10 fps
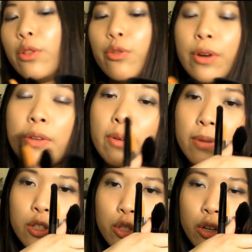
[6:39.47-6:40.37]
3 from
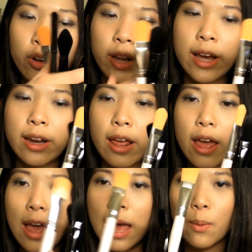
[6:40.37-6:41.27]
the studio line
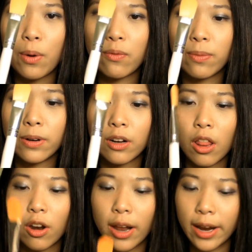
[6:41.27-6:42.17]
and 1 from the
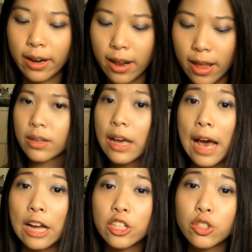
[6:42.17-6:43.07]
dollar line.
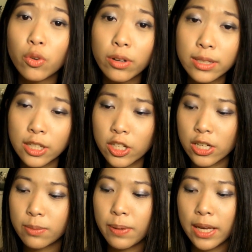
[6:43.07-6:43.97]
I actually don't
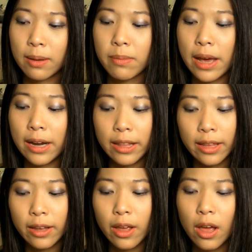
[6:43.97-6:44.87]
suggest picking up
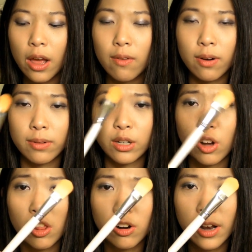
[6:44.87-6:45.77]
anything from the
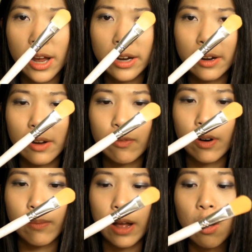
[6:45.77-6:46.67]
dollar line
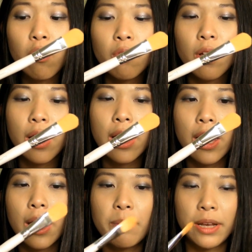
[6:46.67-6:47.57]
from e.l.f.
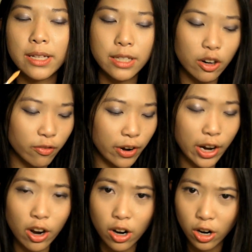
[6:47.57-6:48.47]
because they're
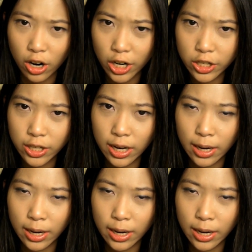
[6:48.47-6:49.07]
very harsh.